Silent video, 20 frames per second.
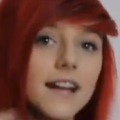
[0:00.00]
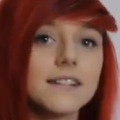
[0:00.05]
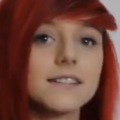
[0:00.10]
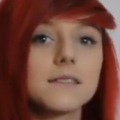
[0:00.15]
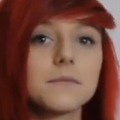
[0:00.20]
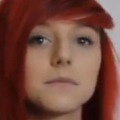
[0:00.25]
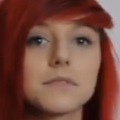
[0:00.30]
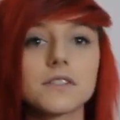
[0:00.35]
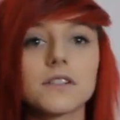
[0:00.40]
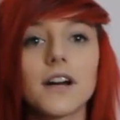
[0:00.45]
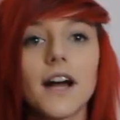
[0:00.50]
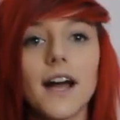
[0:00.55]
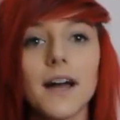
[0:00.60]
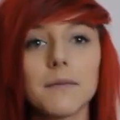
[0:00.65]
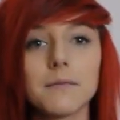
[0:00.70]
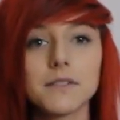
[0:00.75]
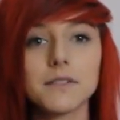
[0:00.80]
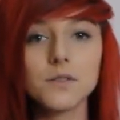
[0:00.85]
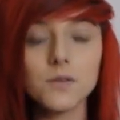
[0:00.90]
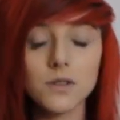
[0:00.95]
and
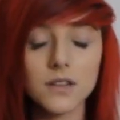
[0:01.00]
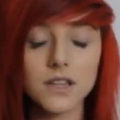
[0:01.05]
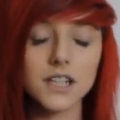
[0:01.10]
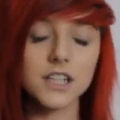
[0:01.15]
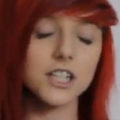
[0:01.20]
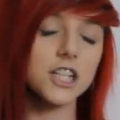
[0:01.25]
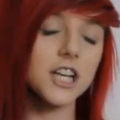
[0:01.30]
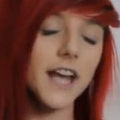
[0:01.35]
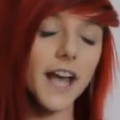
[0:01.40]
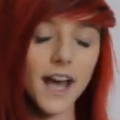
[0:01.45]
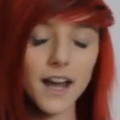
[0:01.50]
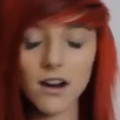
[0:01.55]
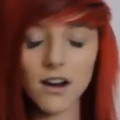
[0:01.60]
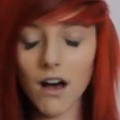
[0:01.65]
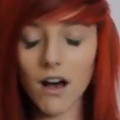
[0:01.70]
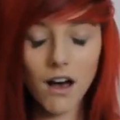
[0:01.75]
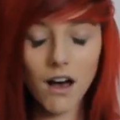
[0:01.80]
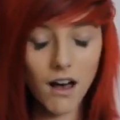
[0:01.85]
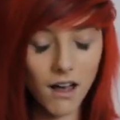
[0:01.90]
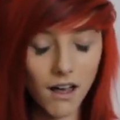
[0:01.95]
subscribe to the
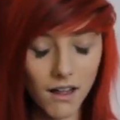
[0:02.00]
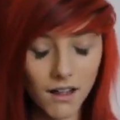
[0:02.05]
channel!